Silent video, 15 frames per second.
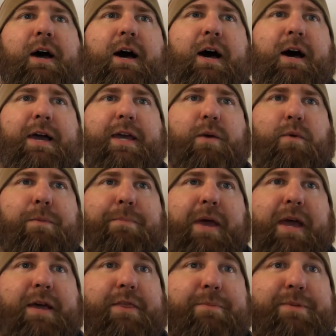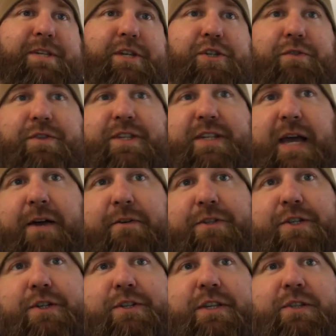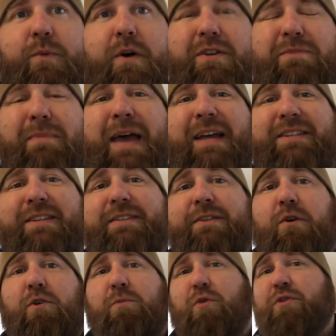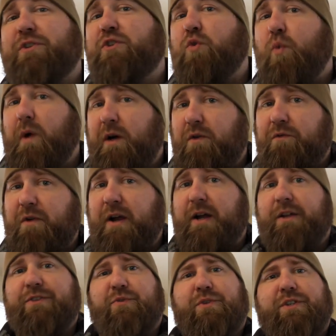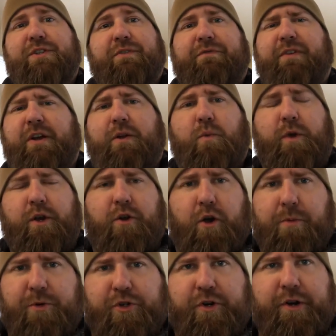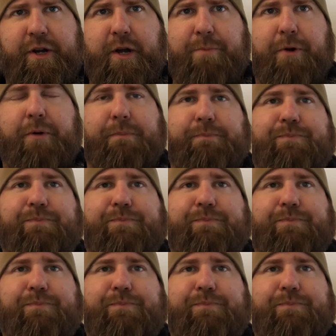It would ban the possession of silencers as well as magazines that hold more than 12 rounds, which is a very weird arbitrary number.